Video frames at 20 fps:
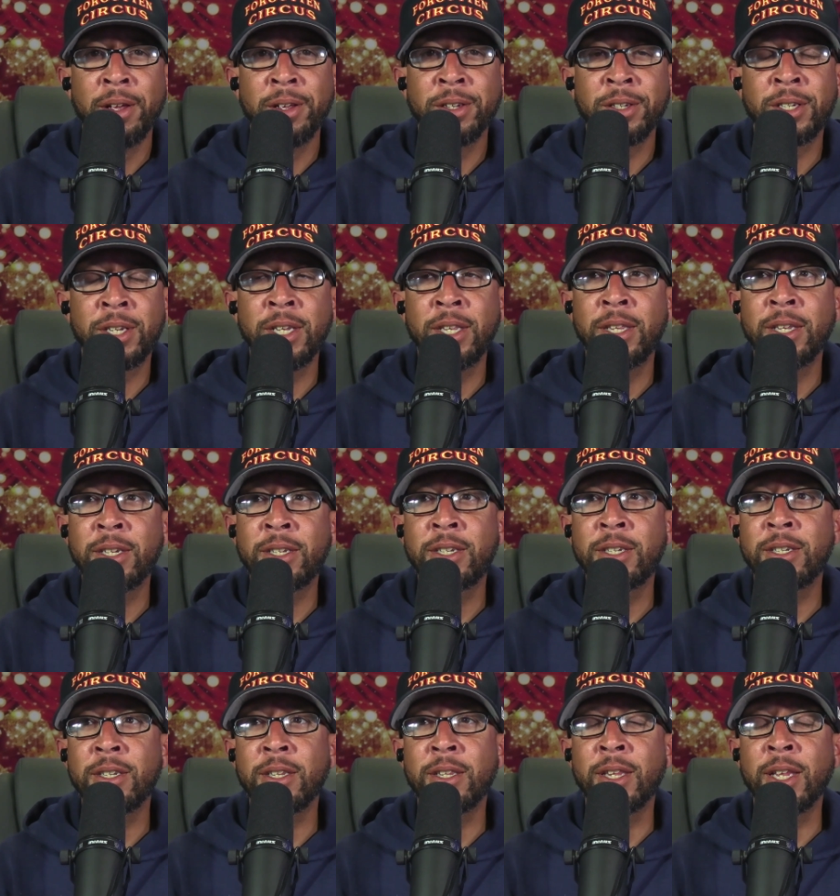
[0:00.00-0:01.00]
See, this
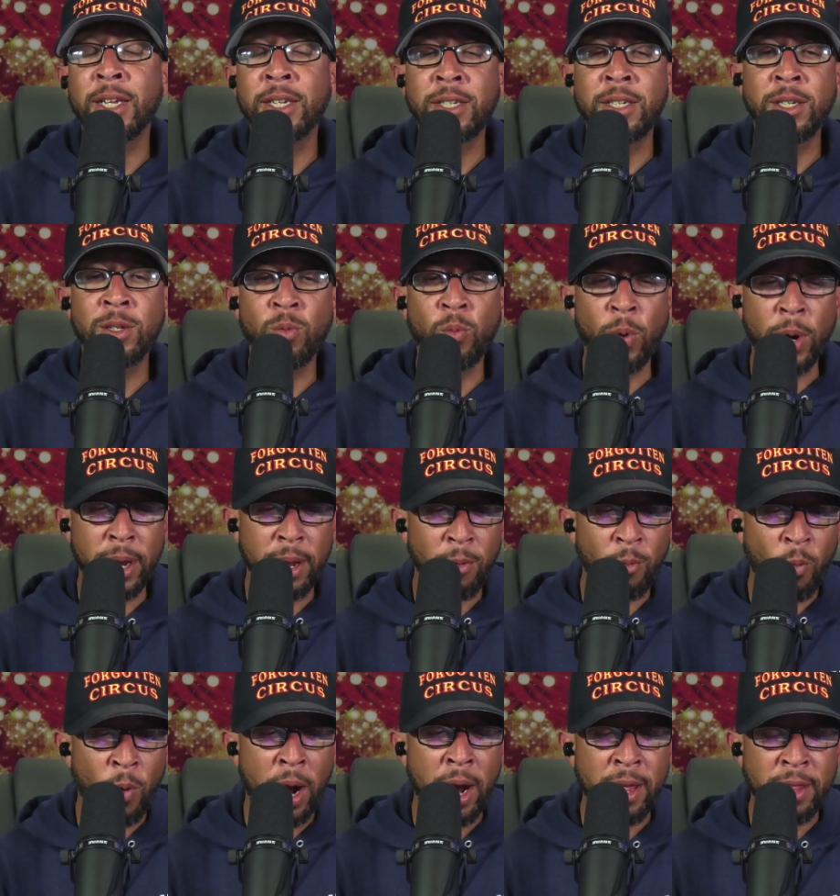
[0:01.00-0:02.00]
is this is what
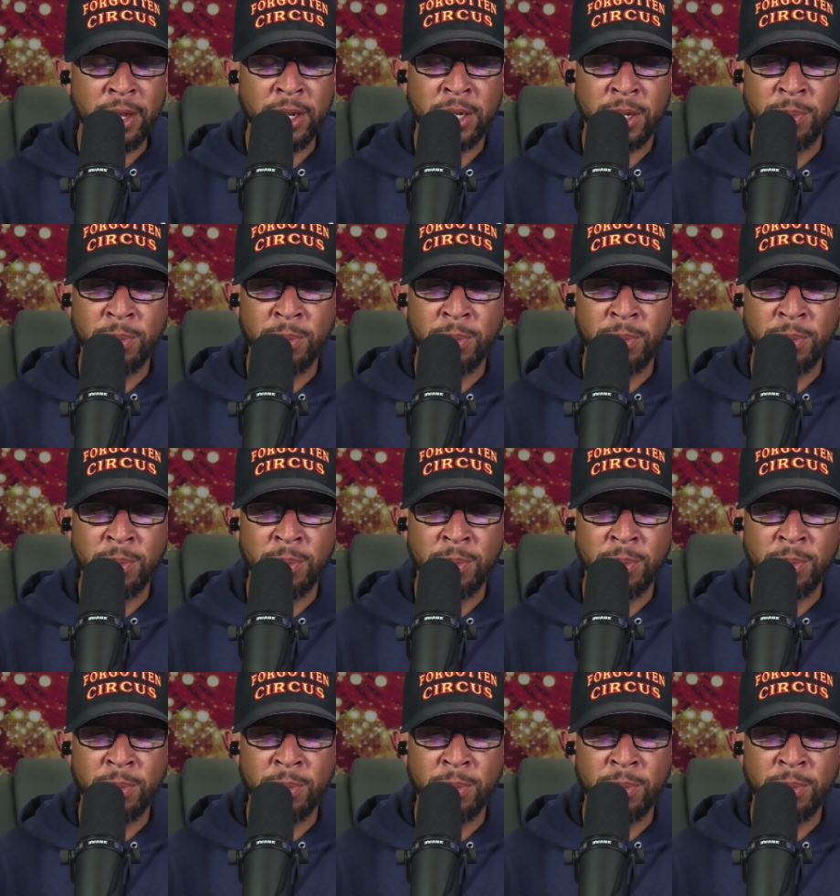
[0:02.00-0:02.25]
why this